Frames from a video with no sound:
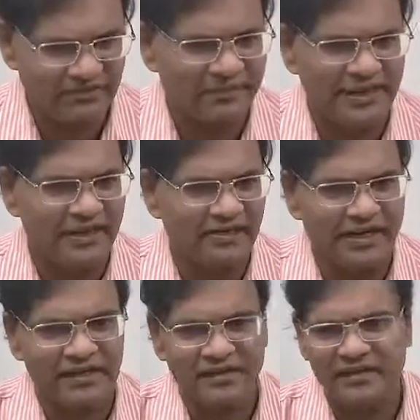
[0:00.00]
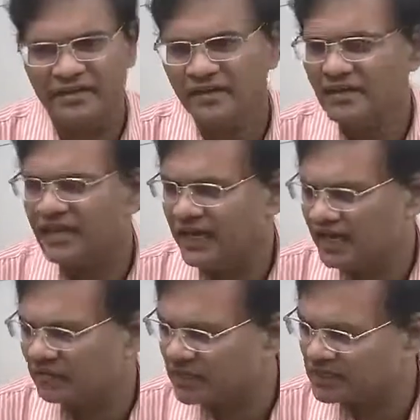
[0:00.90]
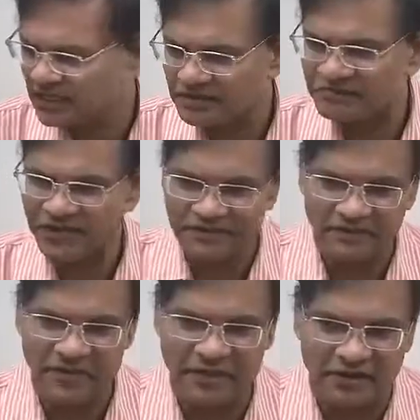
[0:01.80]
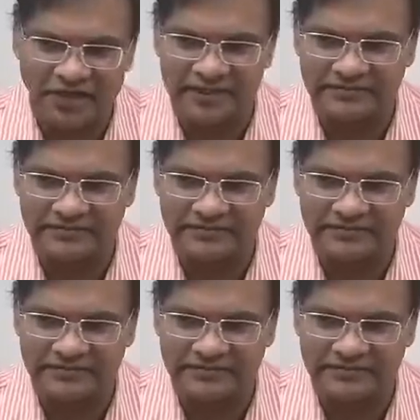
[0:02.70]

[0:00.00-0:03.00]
money laundering. And what are the other ways of money laundering?